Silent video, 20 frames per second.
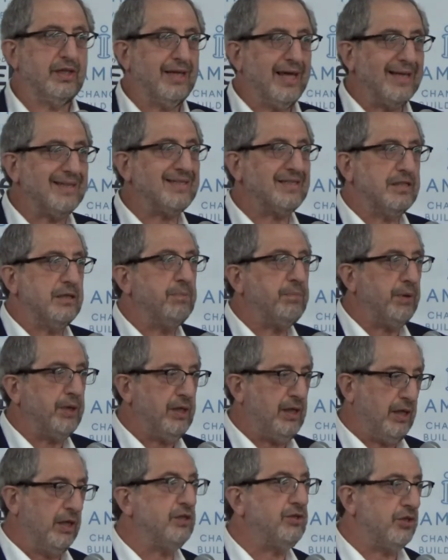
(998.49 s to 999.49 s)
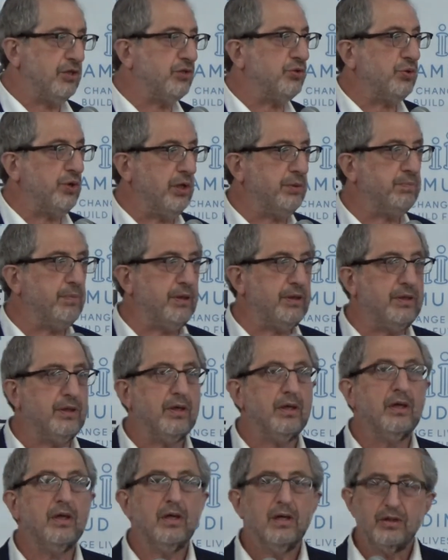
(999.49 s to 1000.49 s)
to get somebody into
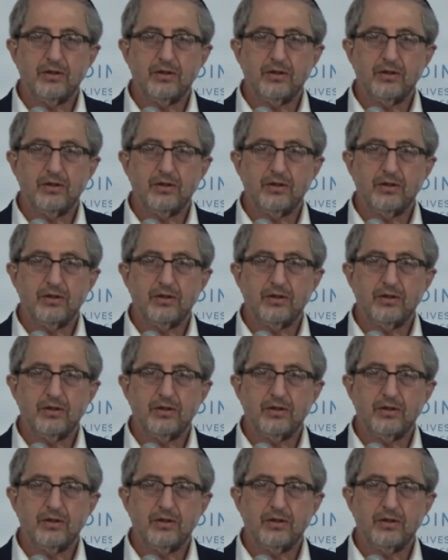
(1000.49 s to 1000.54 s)
treatment,